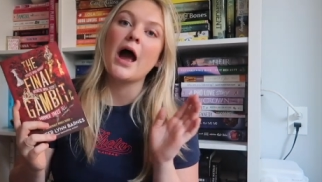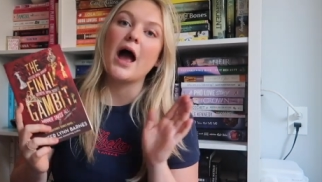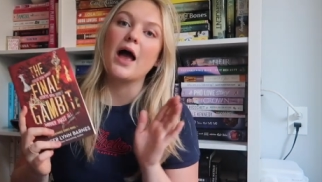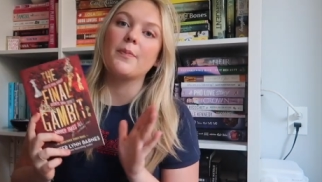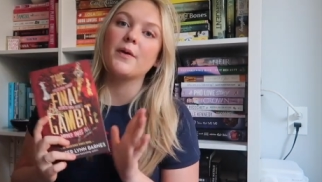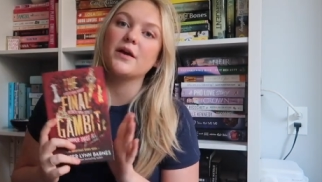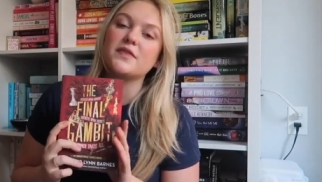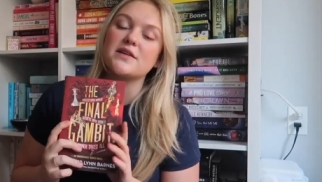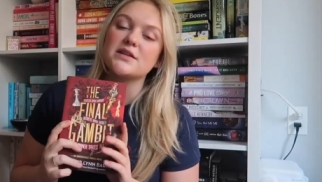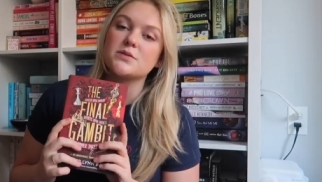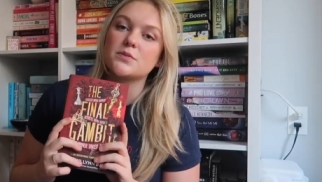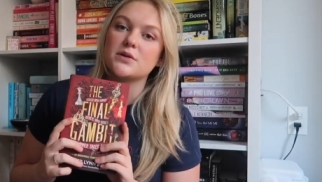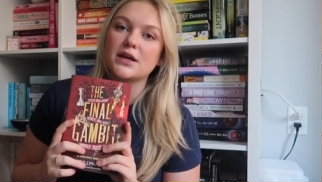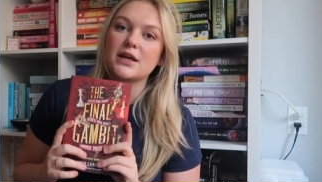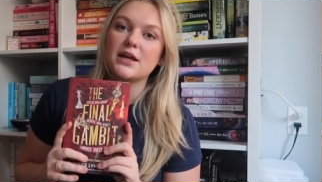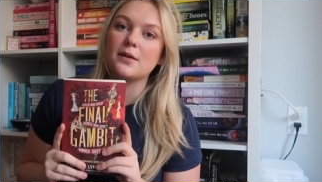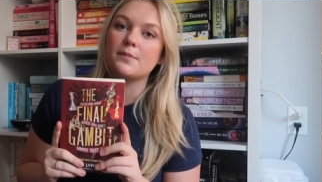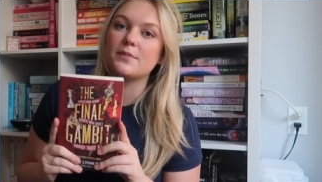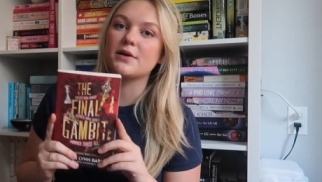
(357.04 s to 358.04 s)
I picked this one to
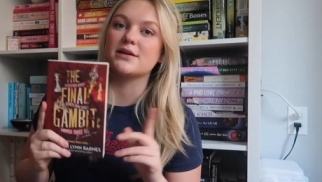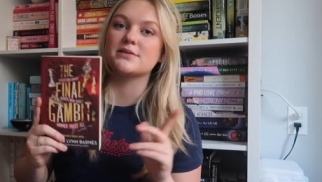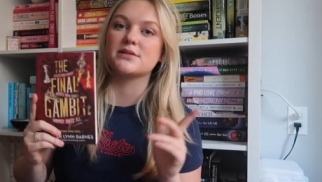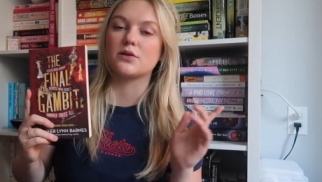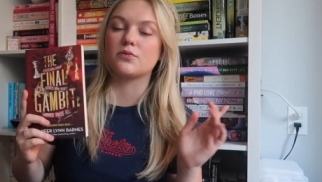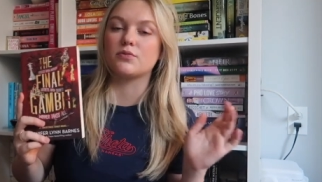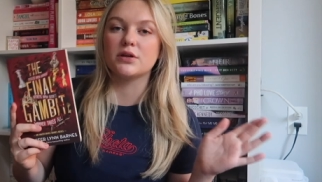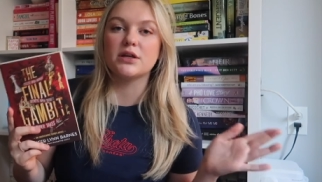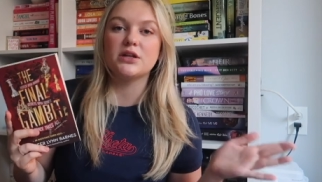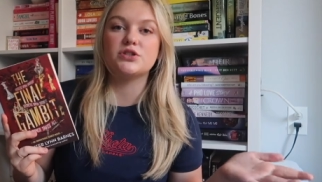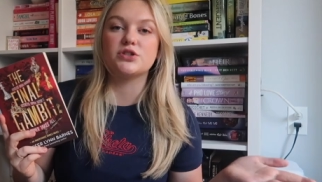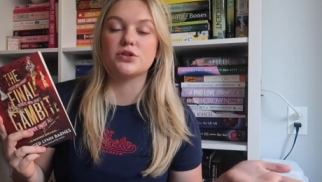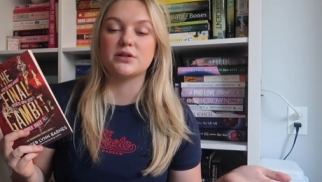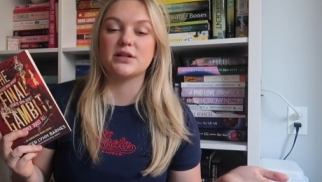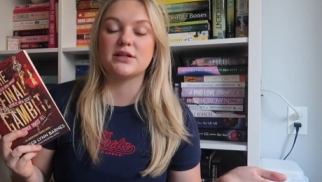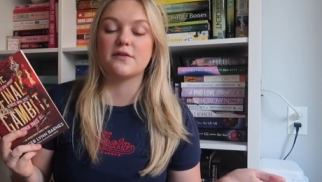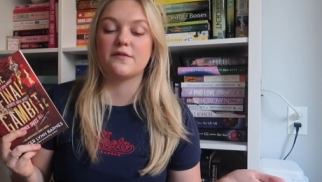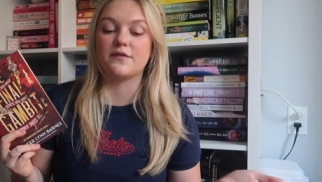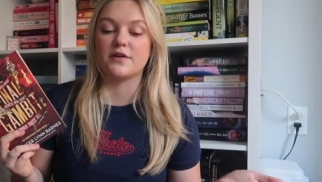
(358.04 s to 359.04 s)
keep because I really do
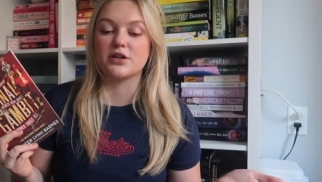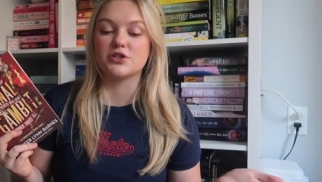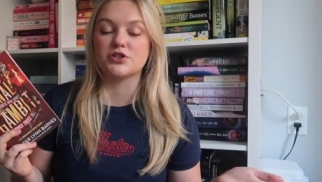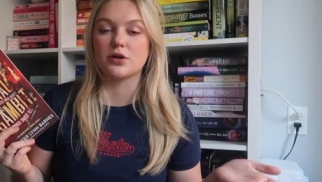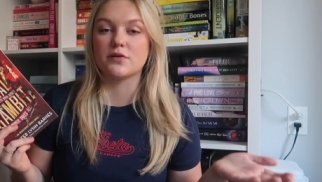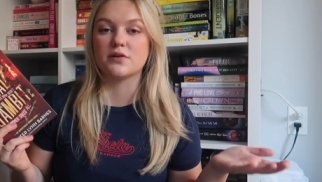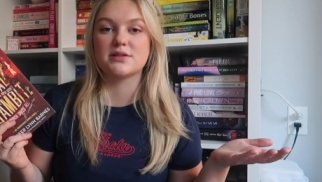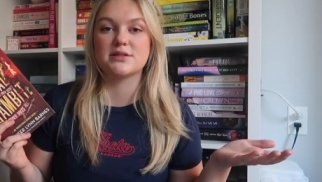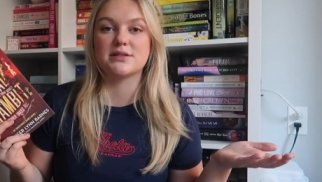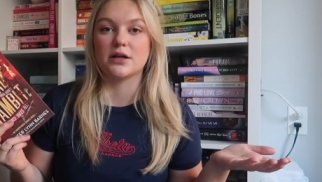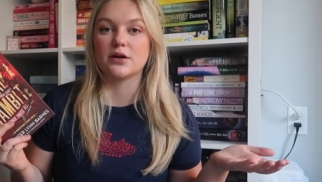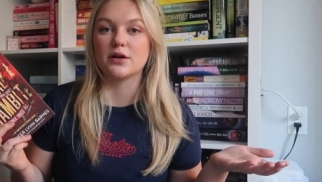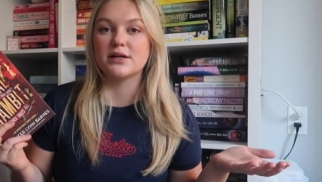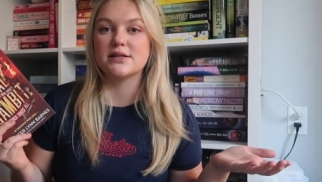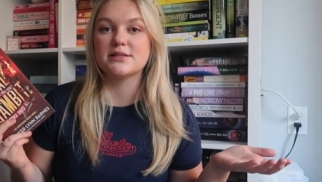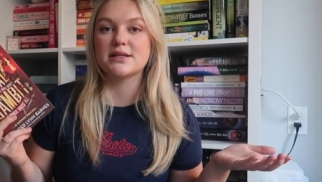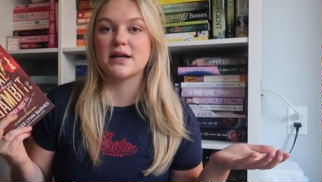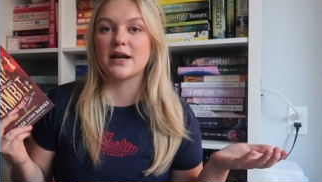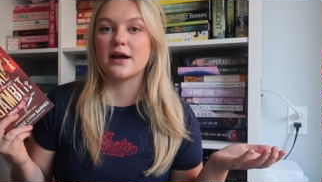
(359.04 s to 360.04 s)
need to finish all the
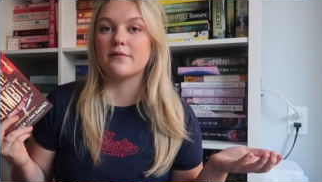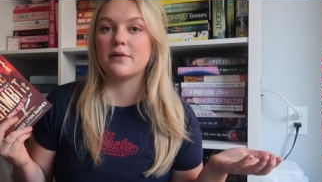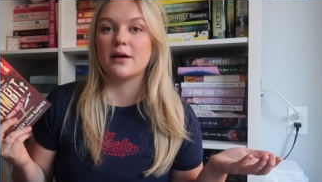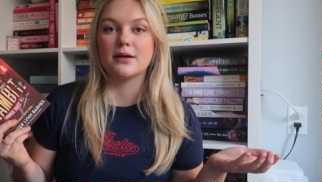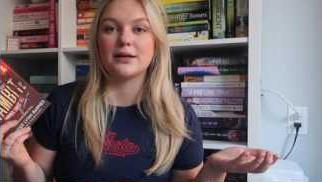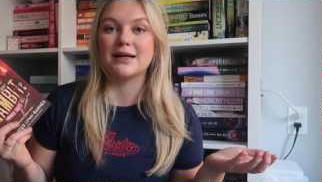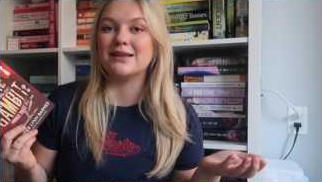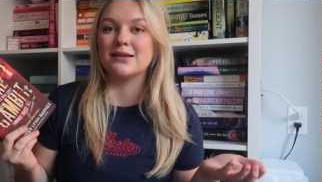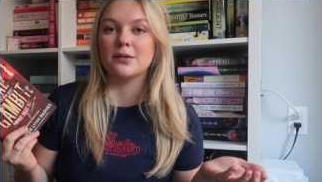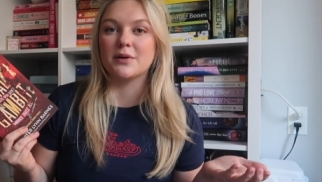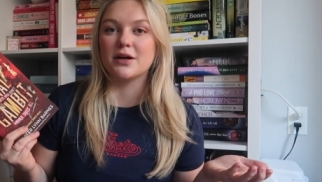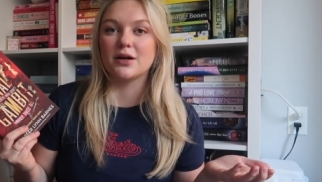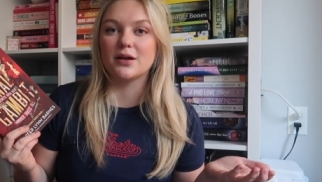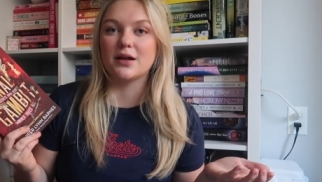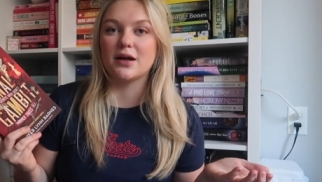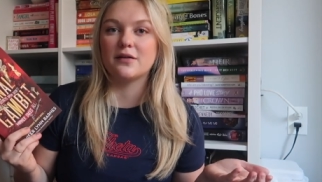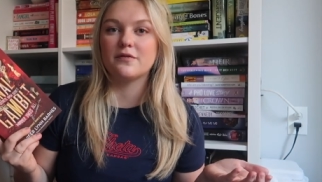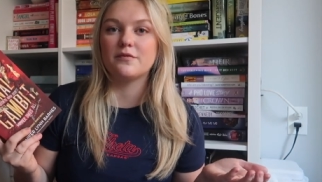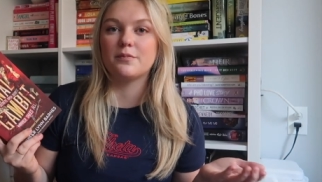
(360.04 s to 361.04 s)
series that I'm in the
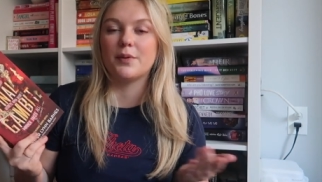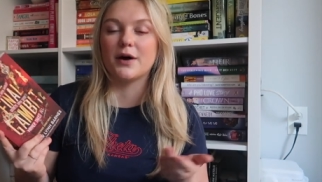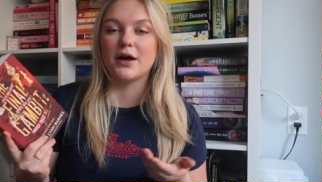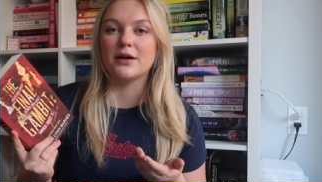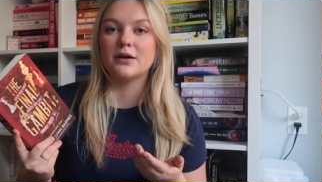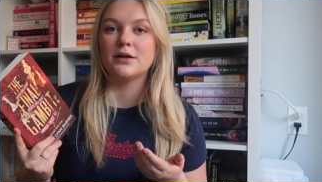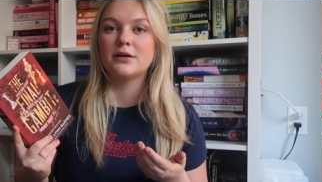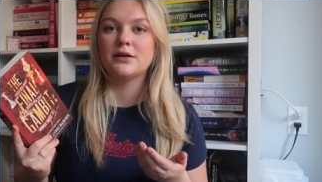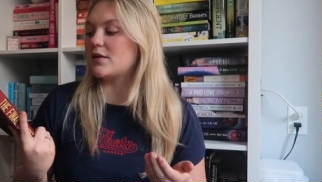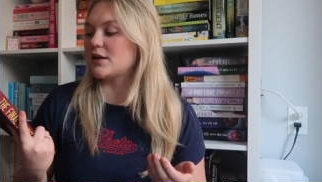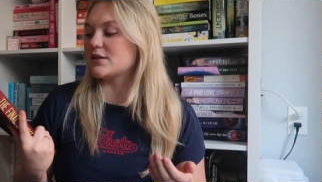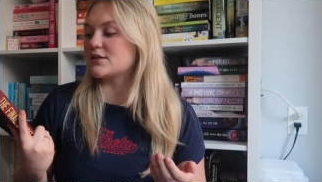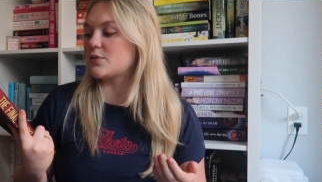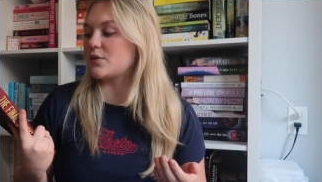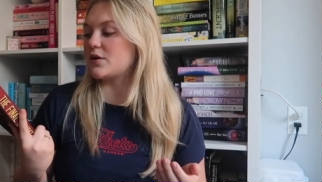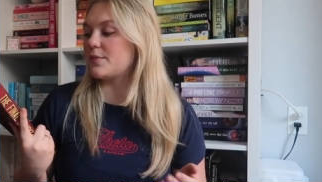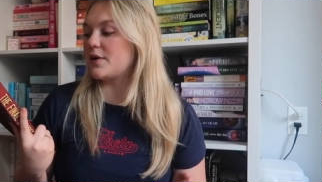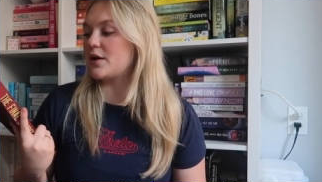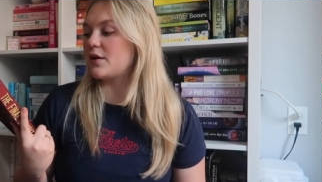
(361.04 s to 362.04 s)
middle of, but that's
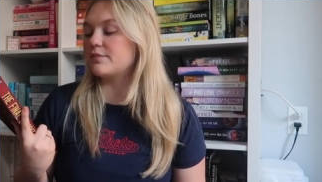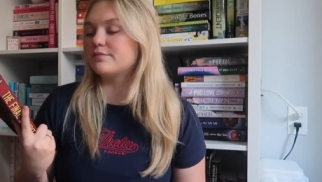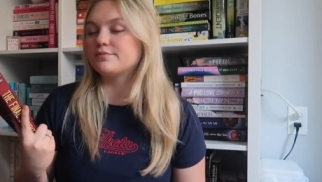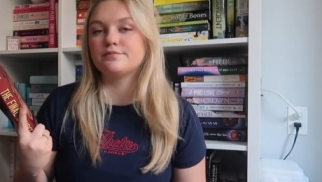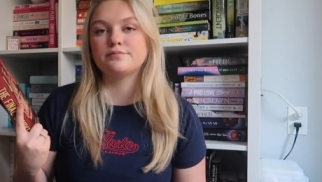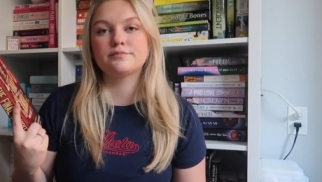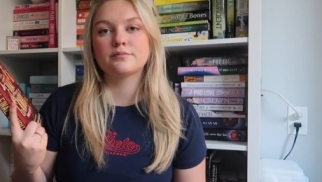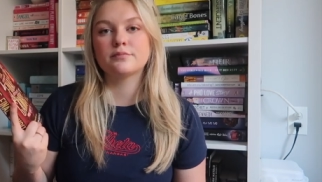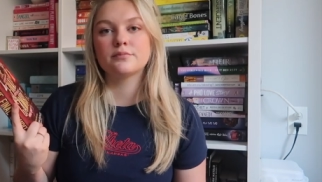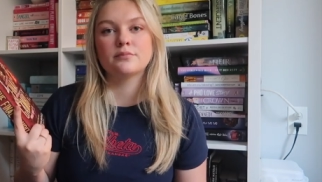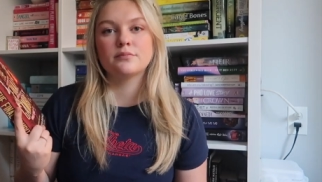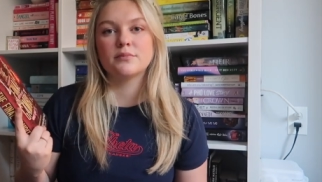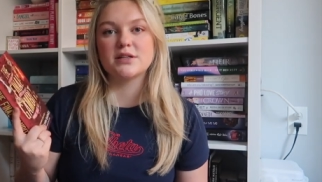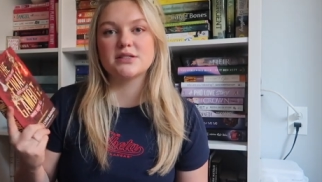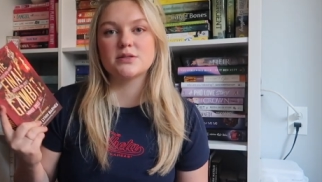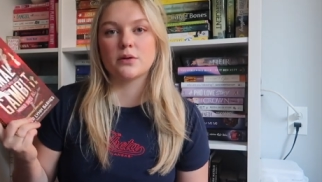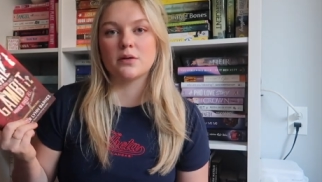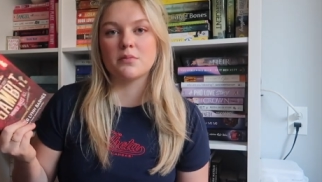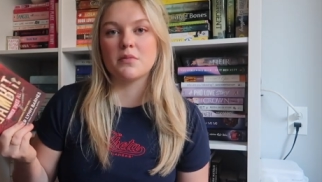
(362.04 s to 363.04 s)
one of my
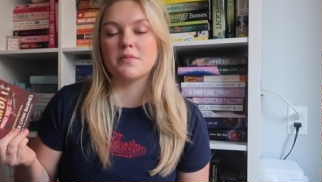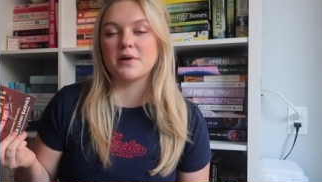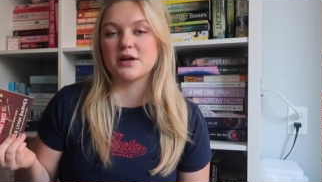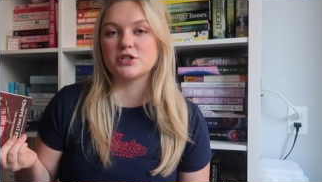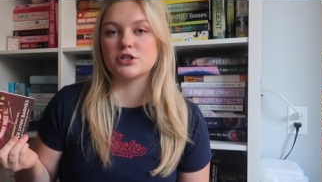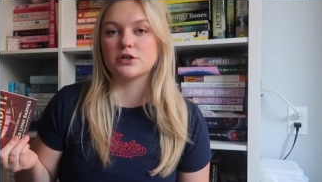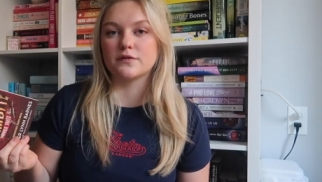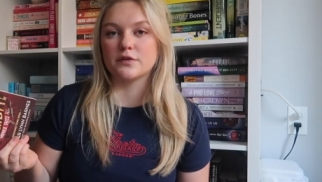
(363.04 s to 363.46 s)
major